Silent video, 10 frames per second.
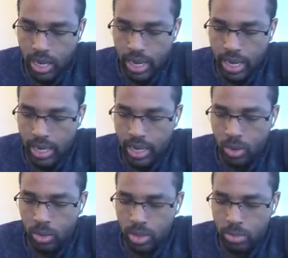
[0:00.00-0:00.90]
A
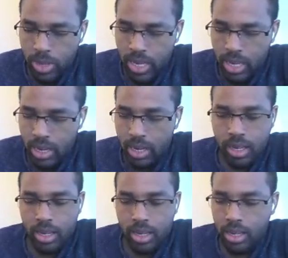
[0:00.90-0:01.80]
equals B
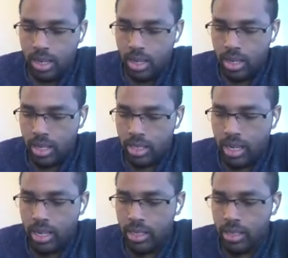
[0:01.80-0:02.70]
in this
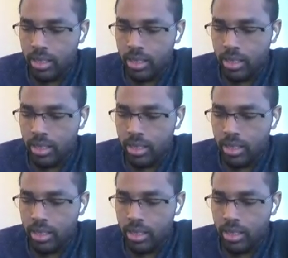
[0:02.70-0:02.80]
case.